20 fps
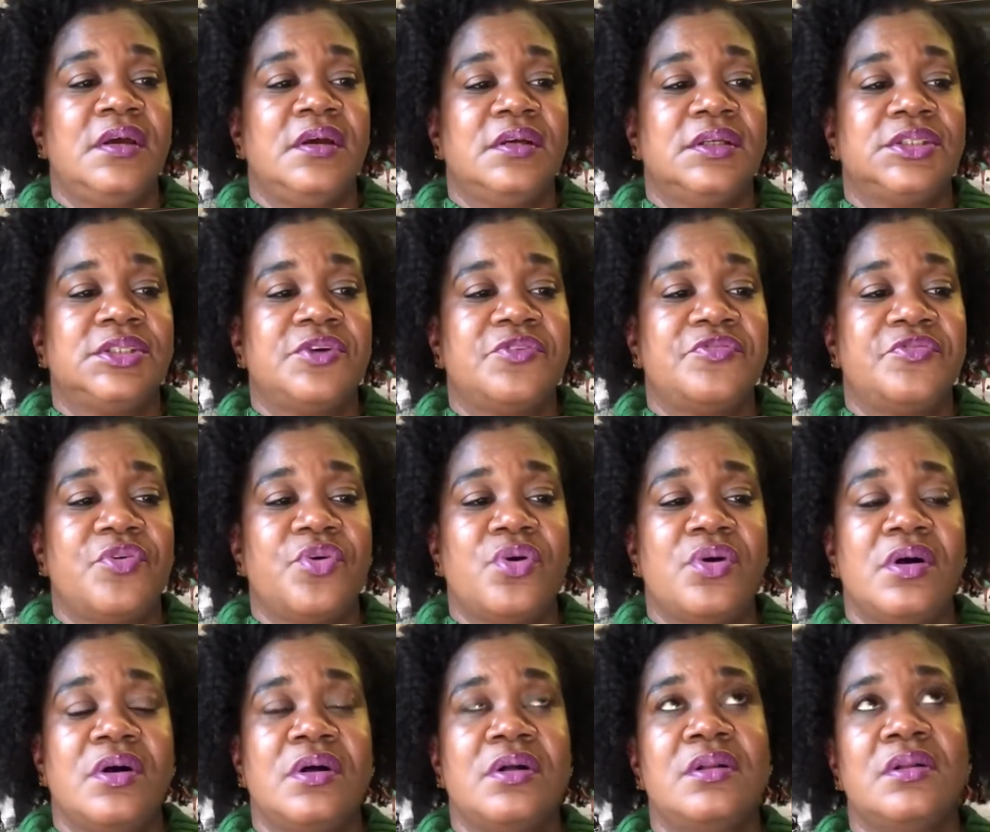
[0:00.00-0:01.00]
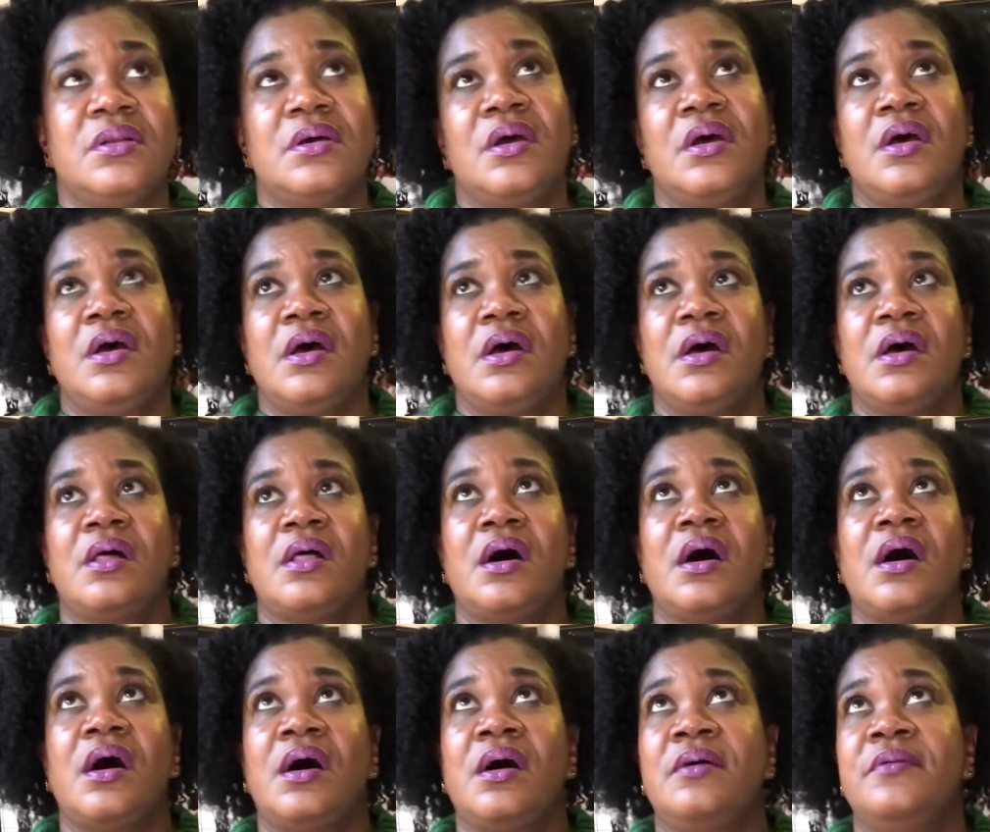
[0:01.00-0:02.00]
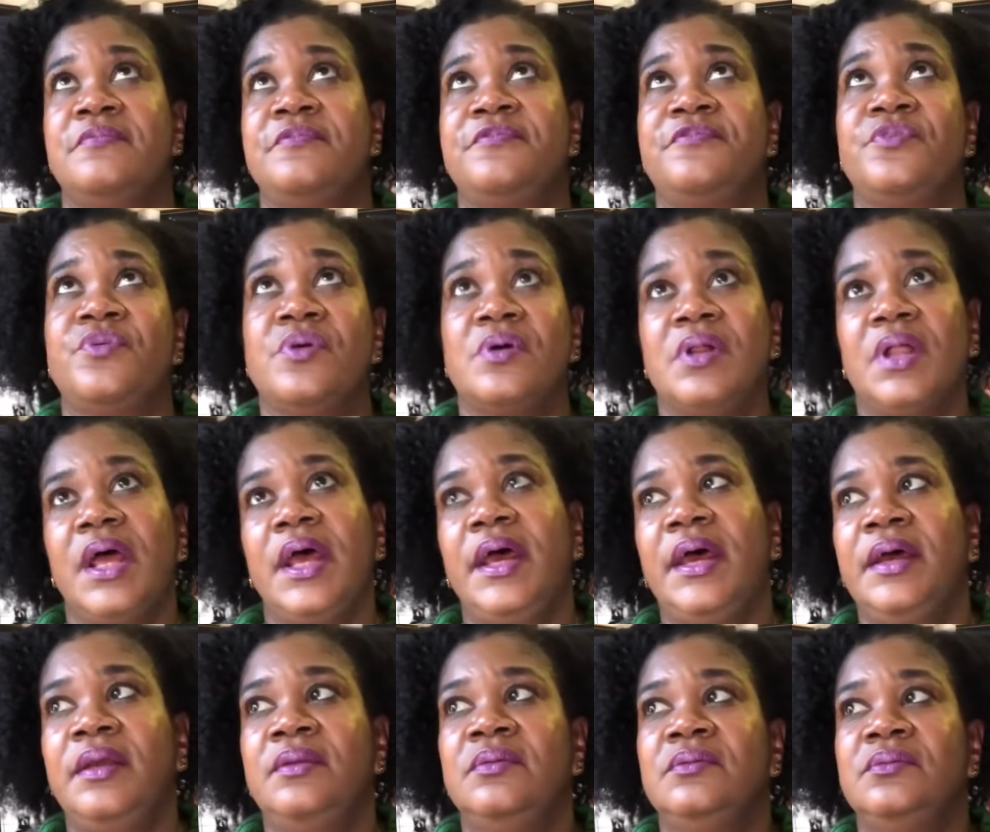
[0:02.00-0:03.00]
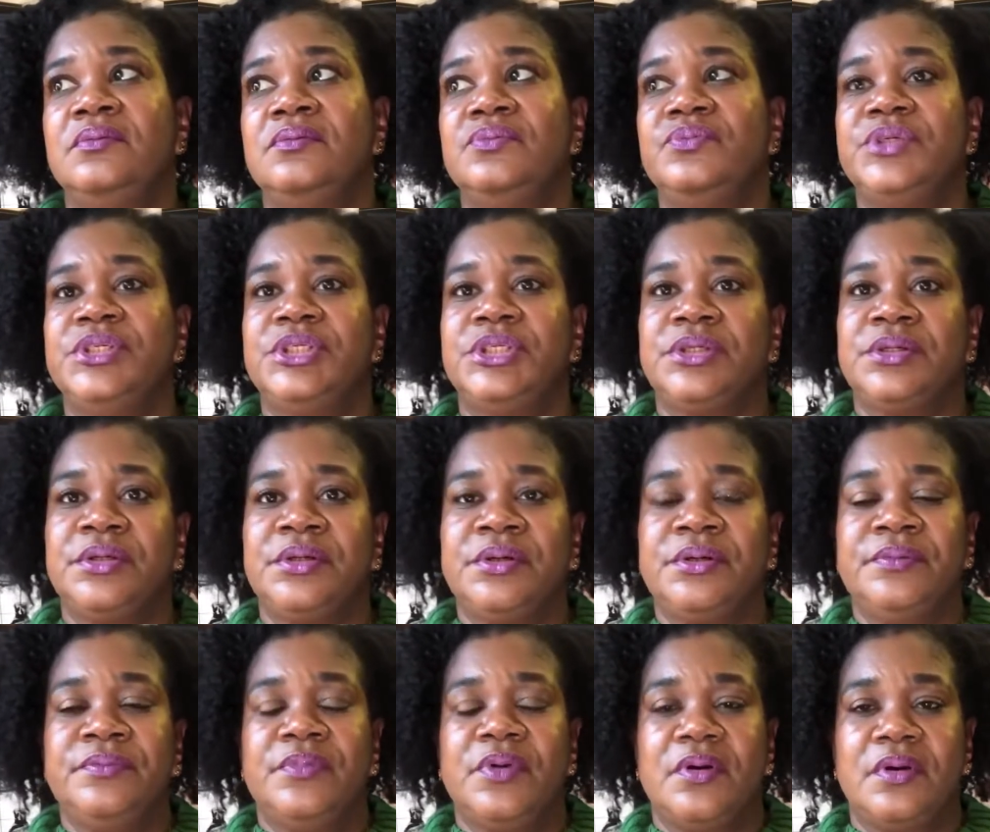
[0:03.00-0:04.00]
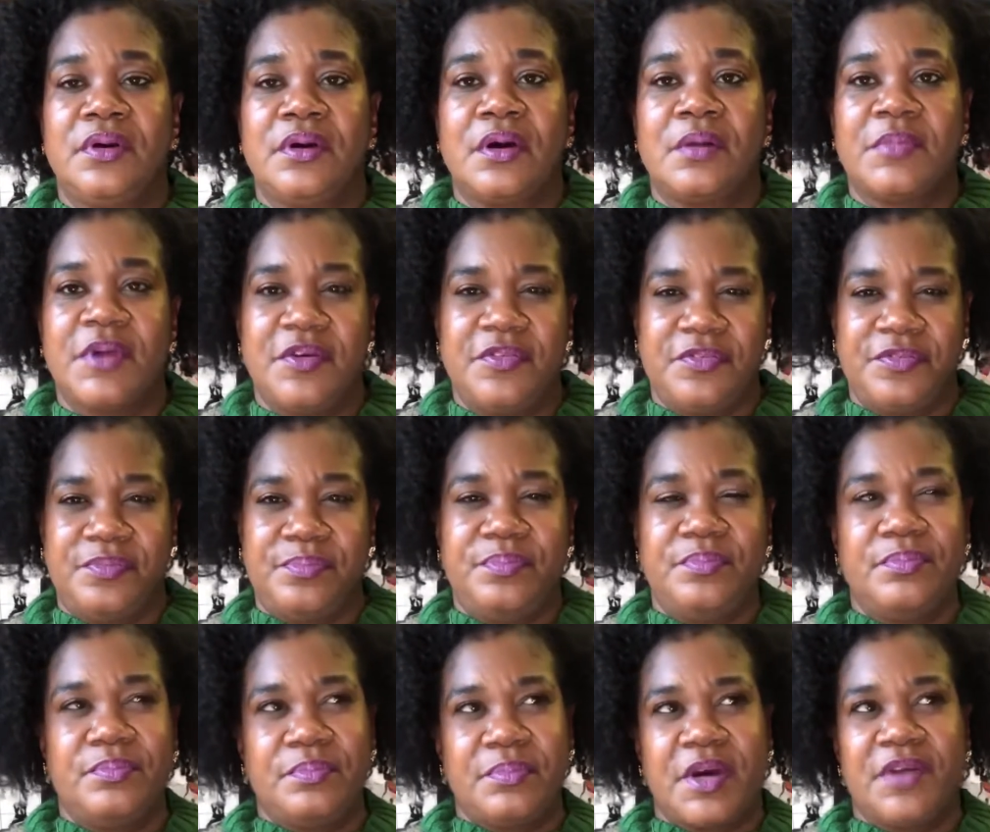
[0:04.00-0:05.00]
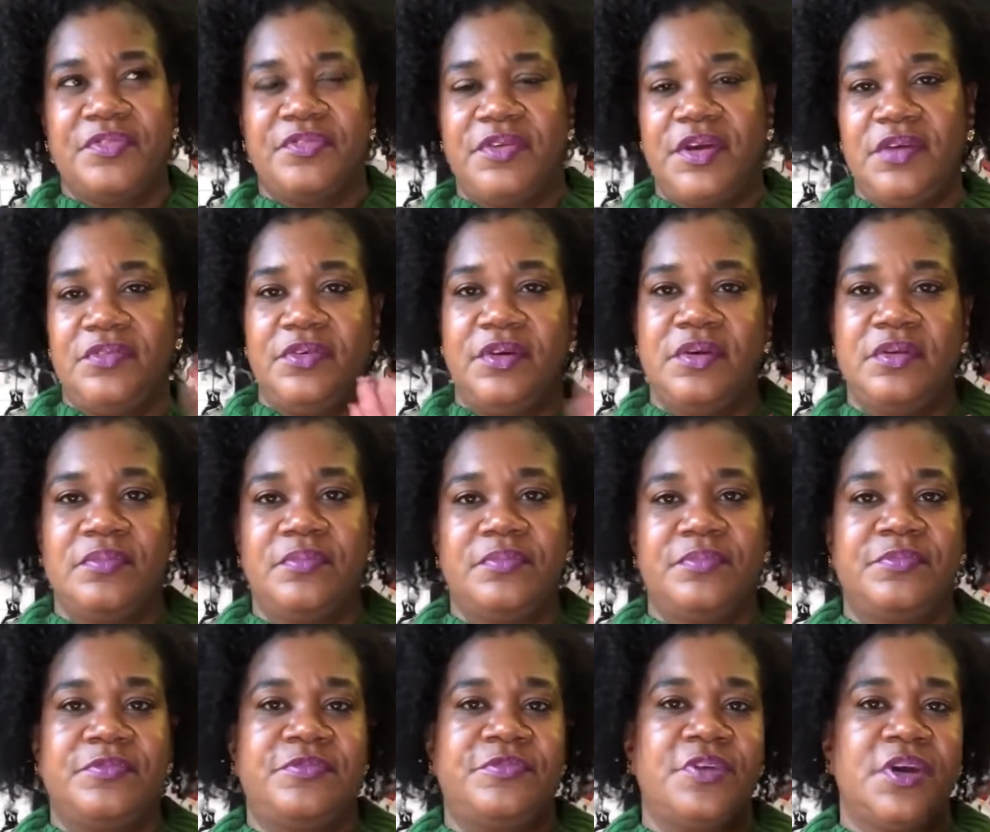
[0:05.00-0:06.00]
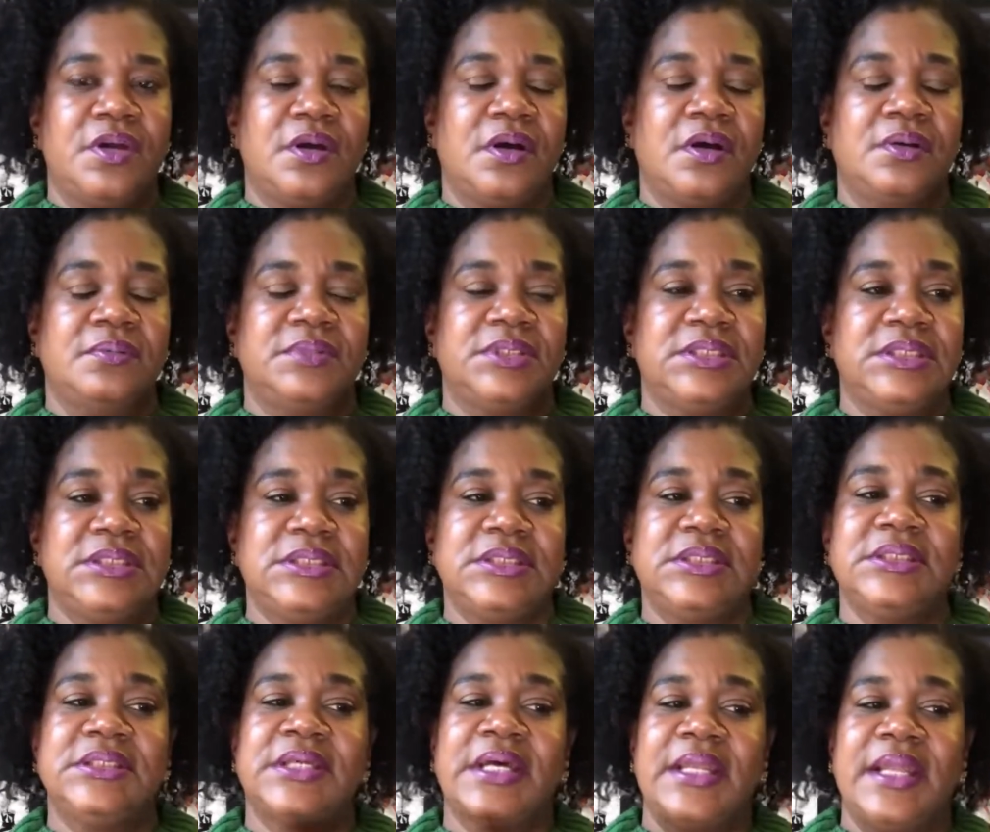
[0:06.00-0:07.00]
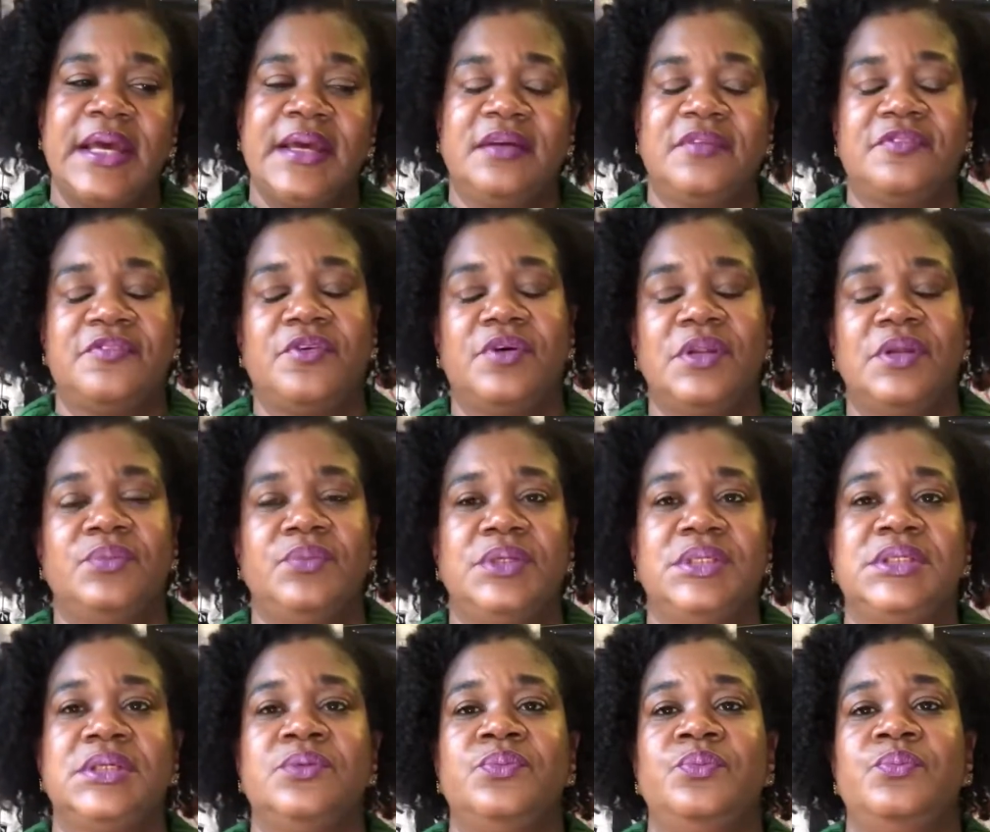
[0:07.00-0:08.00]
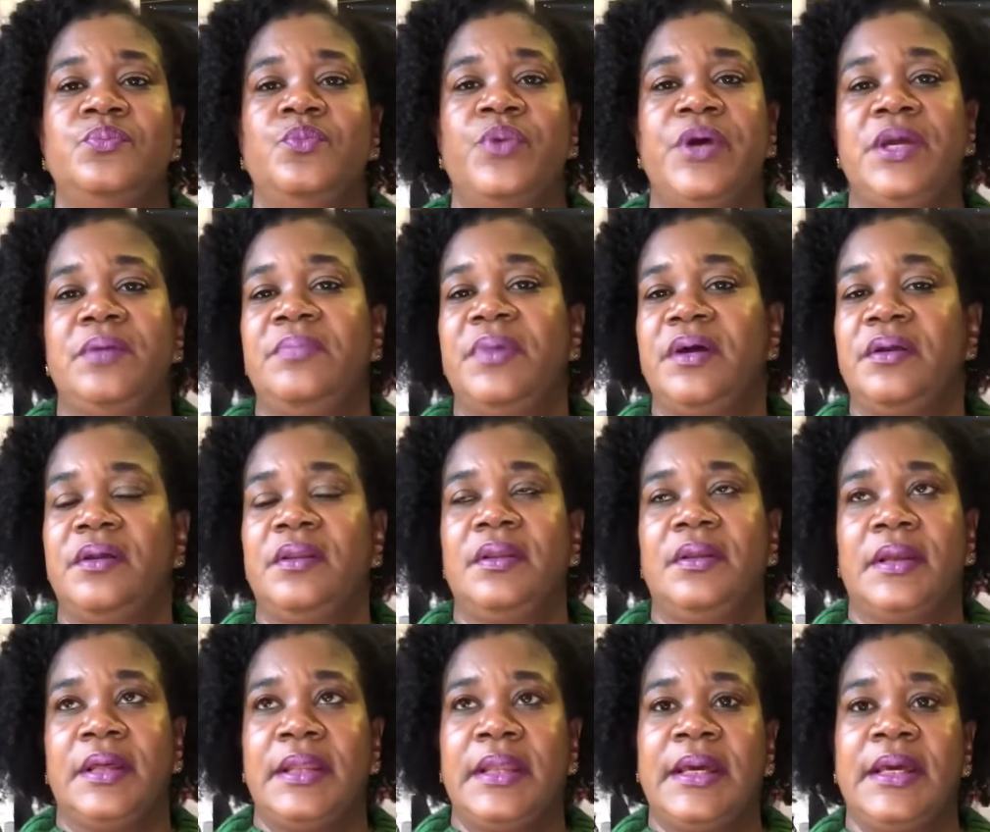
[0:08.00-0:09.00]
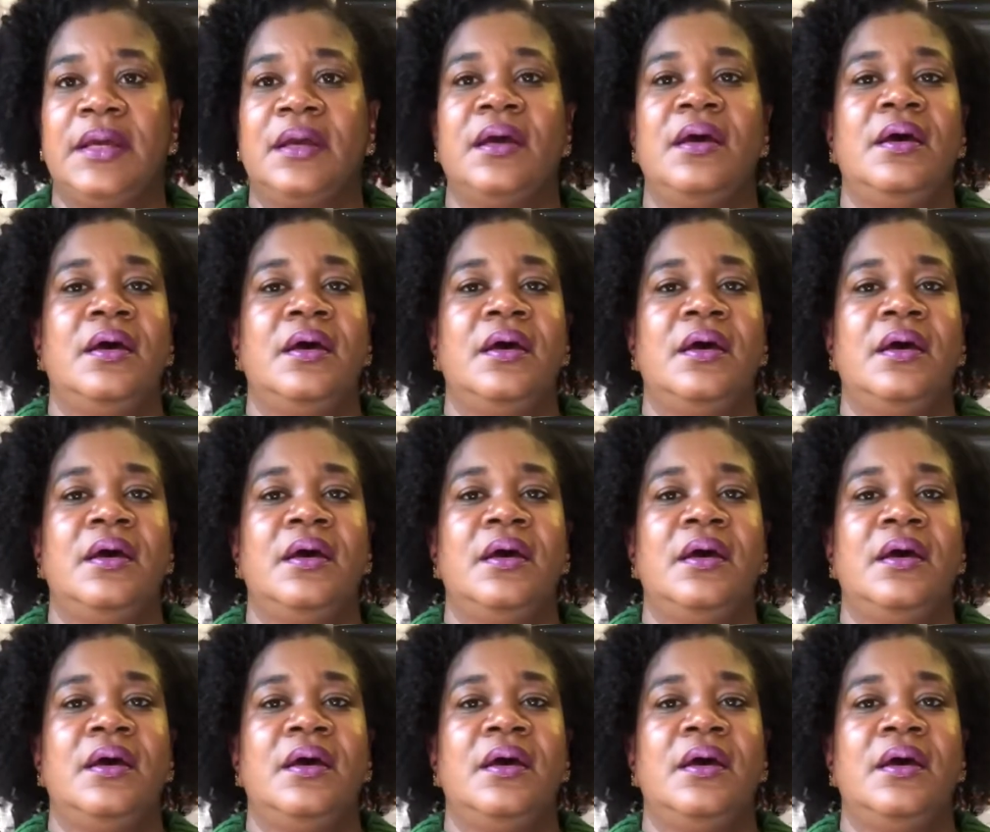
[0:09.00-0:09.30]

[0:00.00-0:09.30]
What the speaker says: So fall and winter are my favorite seasons. I like fall and winter way better than I like